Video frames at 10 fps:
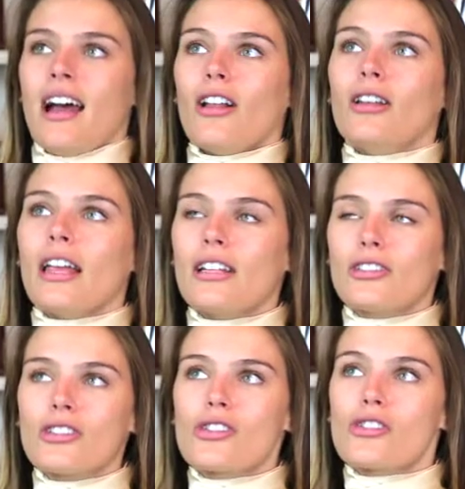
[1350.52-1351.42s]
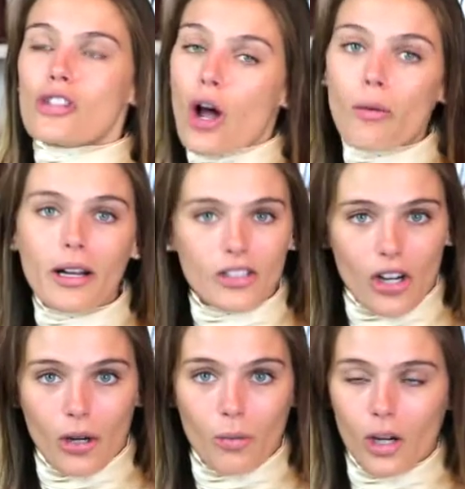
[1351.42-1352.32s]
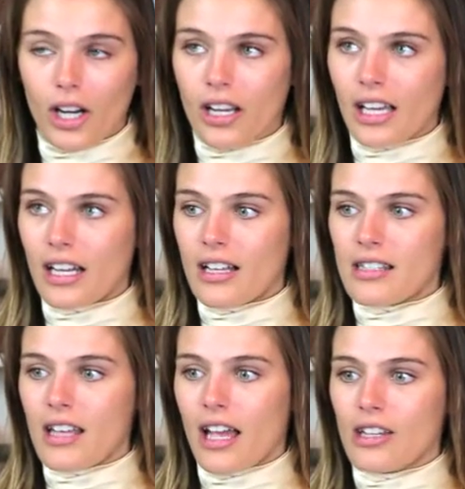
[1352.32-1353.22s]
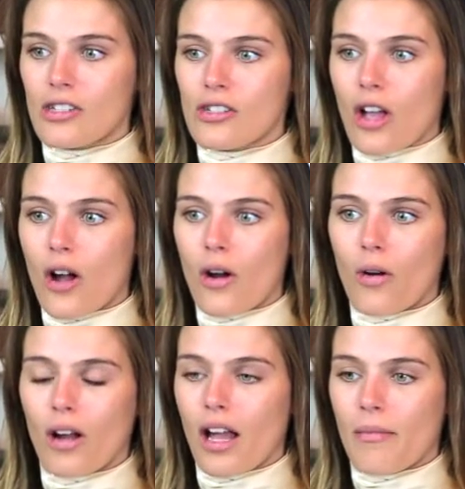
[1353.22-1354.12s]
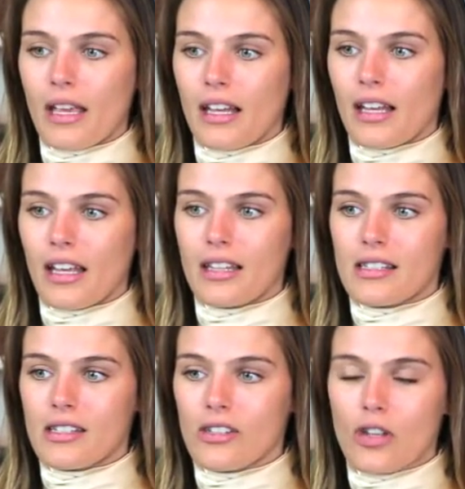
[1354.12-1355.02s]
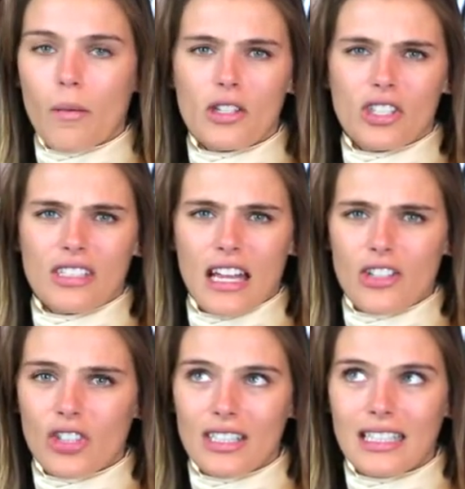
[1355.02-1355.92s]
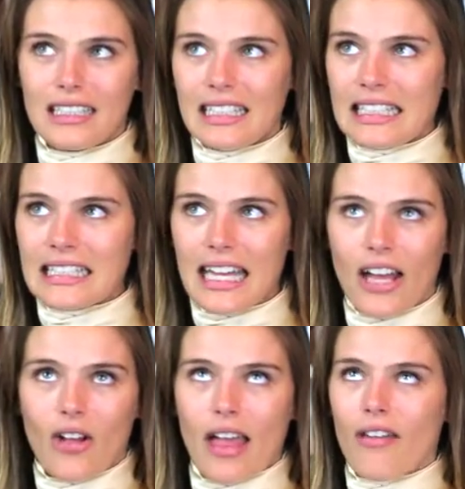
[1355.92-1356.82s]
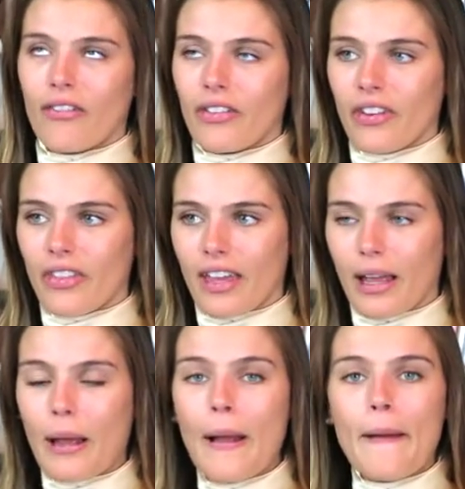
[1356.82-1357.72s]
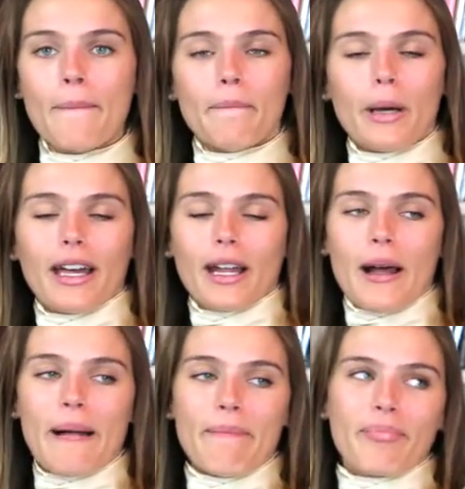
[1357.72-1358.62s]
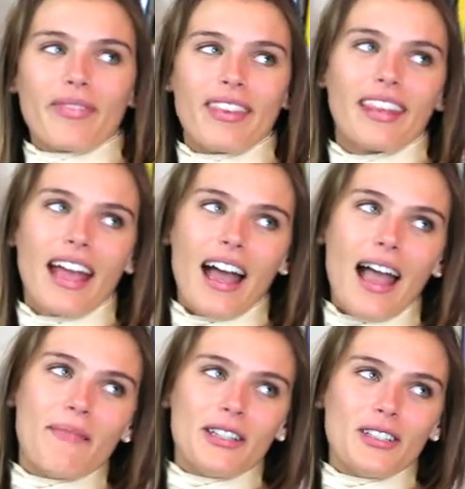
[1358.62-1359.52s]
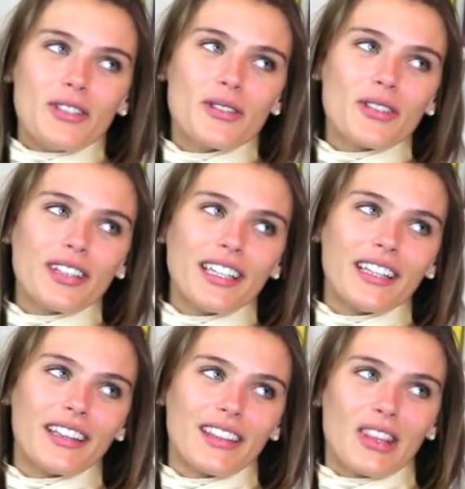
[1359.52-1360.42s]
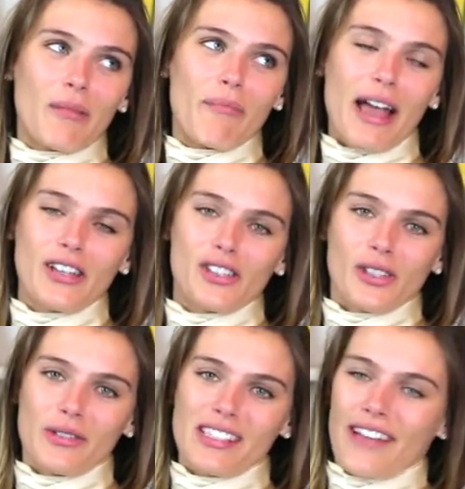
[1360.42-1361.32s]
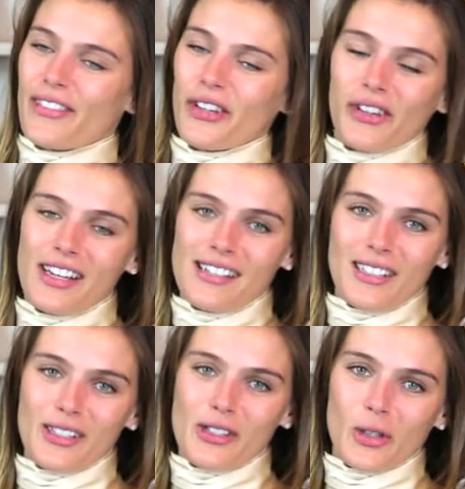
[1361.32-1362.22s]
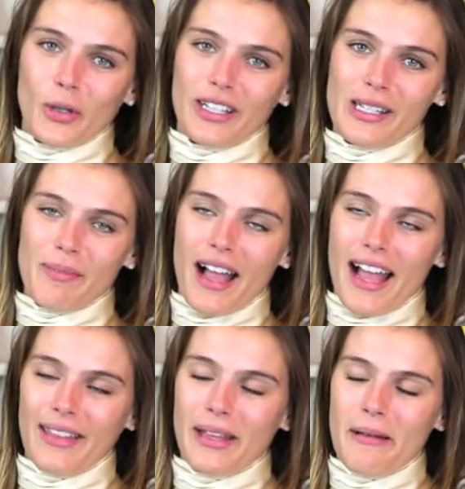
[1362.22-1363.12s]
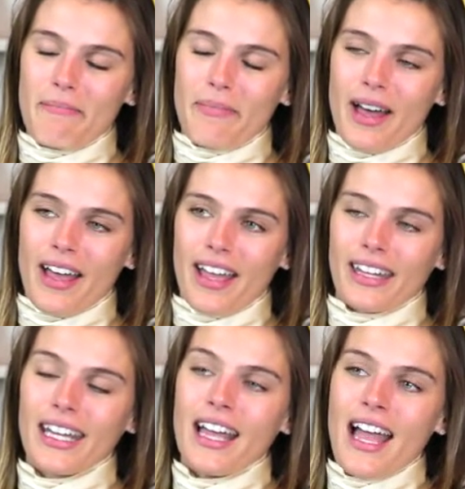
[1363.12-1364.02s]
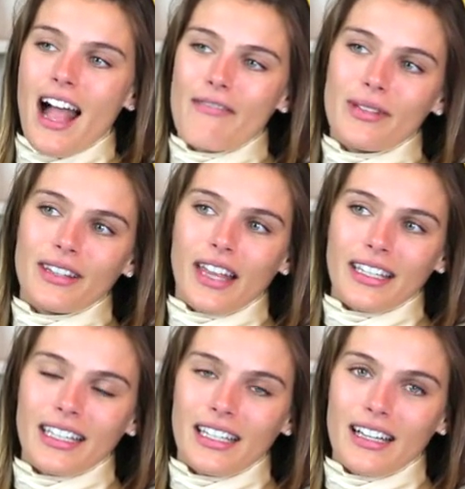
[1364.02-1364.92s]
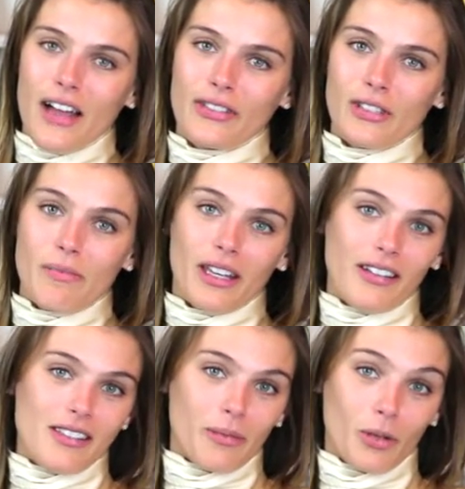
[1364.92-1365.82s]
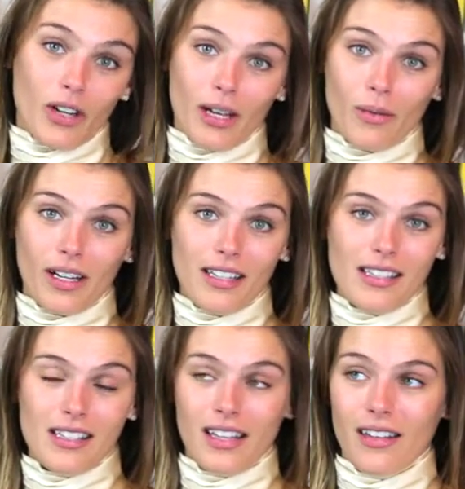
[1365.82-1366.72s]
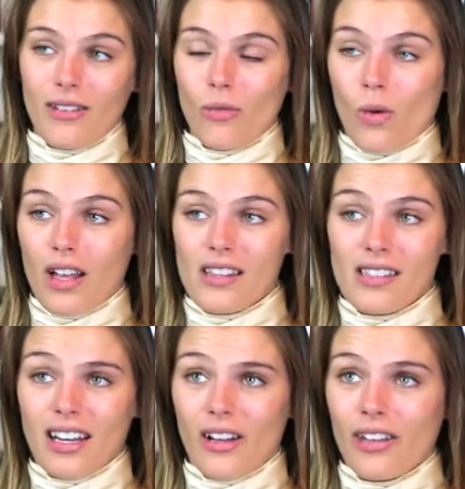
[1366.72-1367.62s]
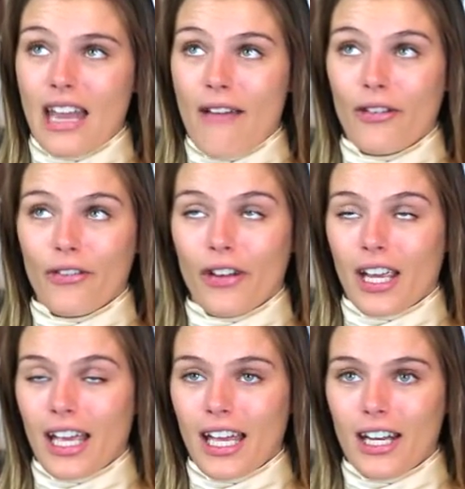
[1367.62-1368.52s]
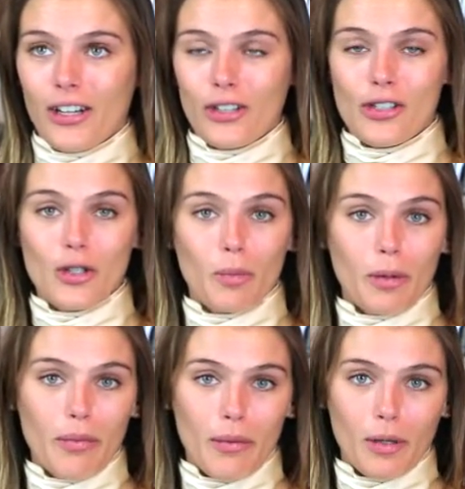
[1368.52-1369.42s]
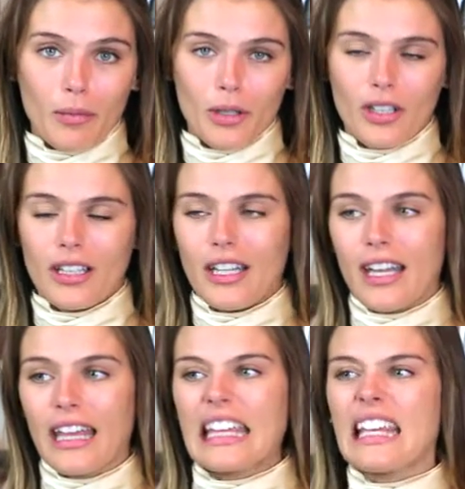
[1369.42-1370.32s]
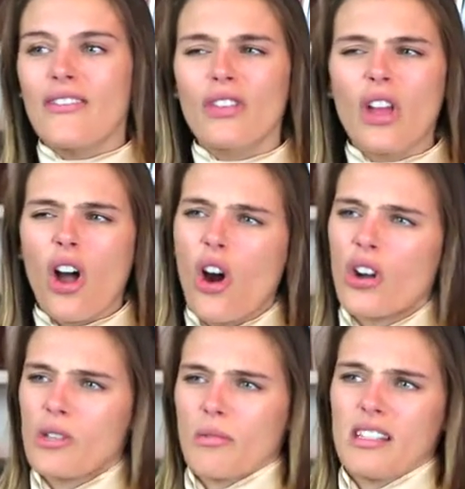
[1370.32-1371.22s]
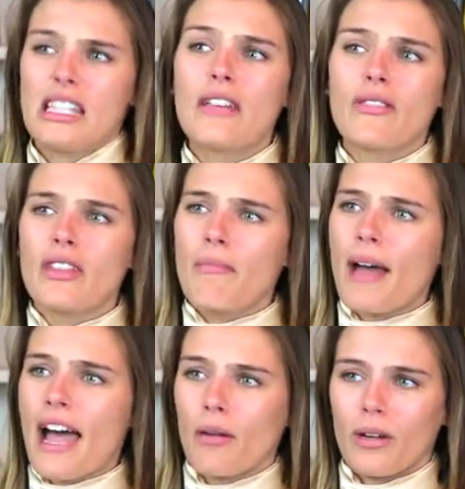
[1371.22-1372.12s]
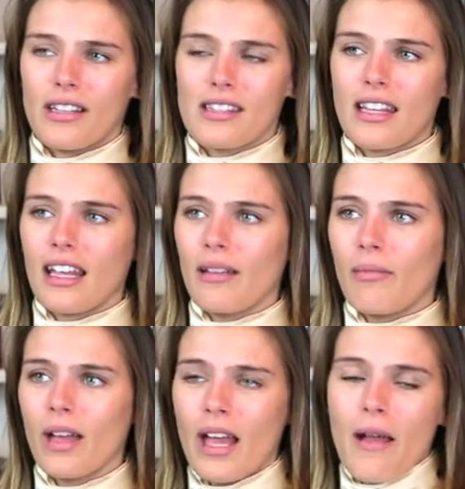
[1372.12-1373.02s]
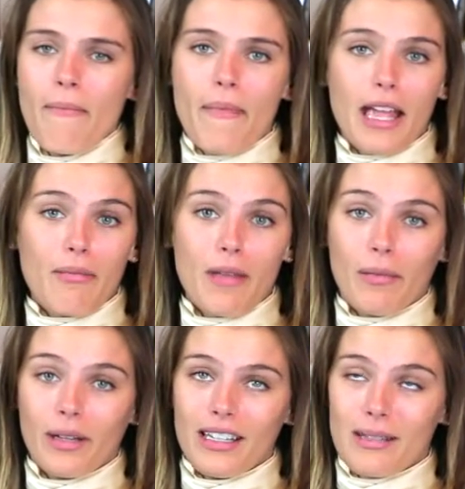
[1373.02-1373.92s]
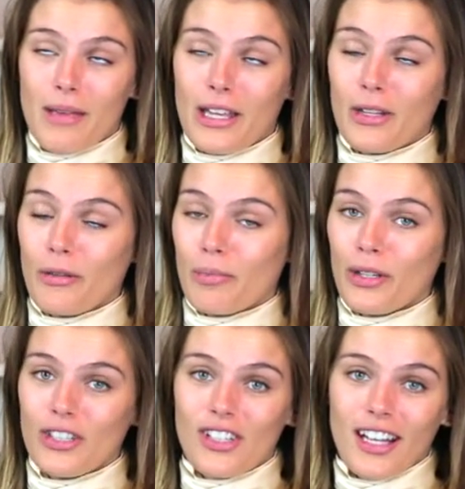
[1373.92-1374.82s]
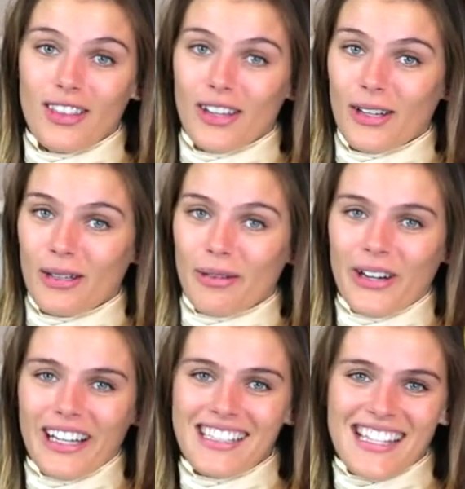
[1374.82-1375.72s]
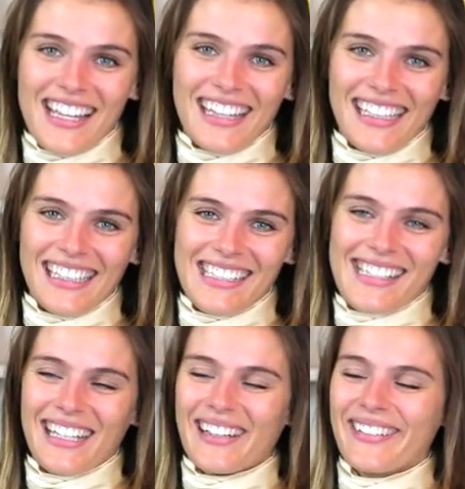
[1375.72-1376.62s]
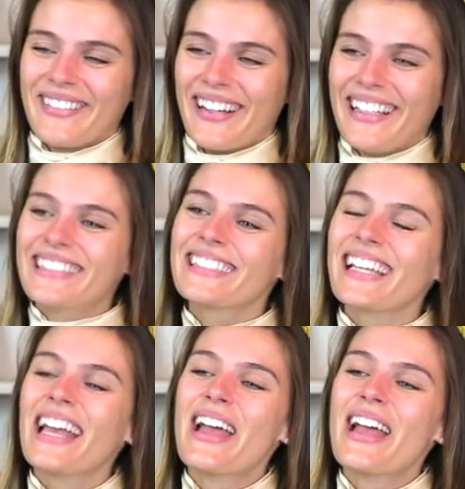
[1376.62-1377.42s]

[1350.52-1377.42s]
it's just so much hard work, and it's like it's so much attention to detail, everything. But yeah, I mean, usually the best shoots have the craziest stories behind them, but I've been lucky enough to be on some great ones, and ones that I'll never forget and are super memorable. And like, even the hardest ones, even the bad ones, they make memories, make you appreciate the good ones and the easier ones.